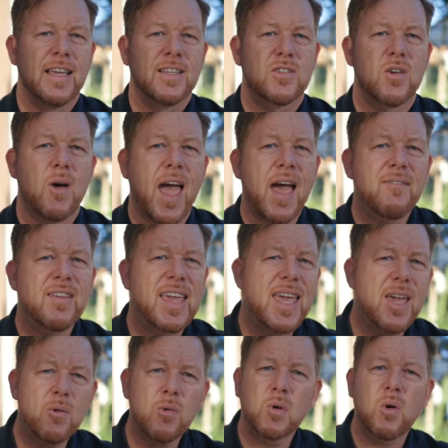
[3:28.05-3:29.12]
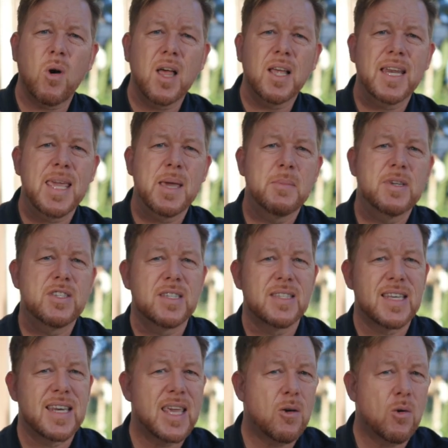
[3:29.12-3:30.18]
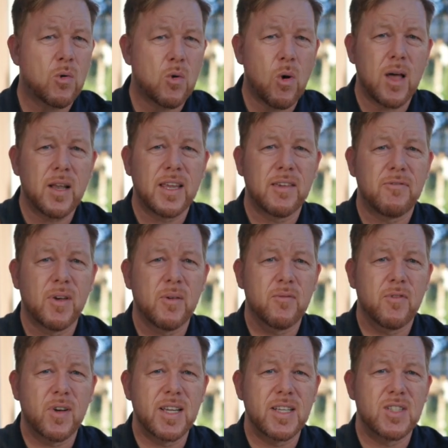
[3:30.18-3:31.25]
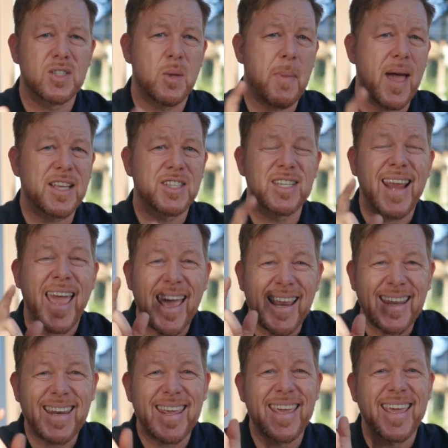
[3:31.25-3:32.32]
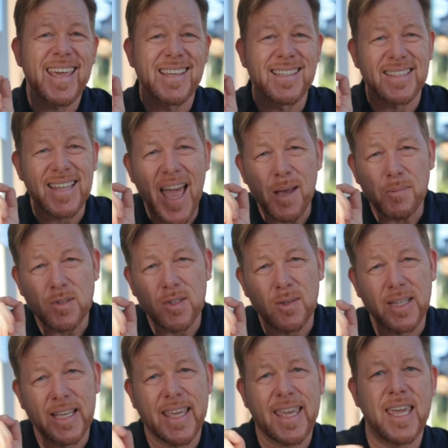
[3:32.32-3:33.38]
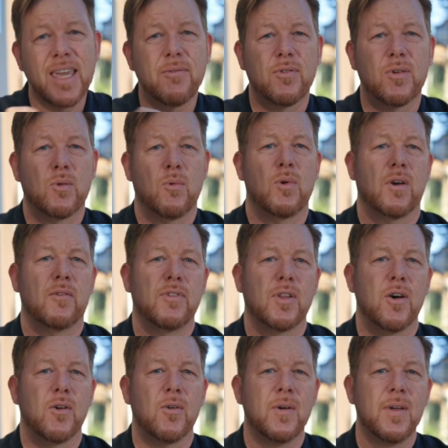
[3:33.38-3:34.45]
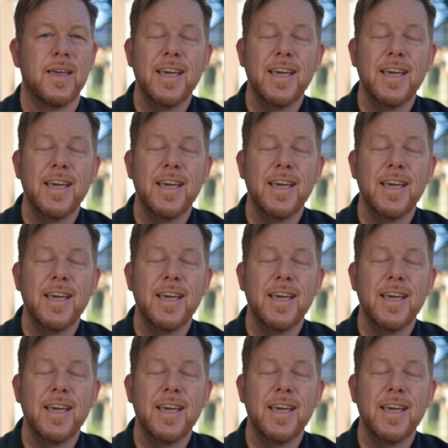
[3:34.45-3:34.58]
So having equal quality images and equal quality film footage to match in editing is absolutely key for the workflow.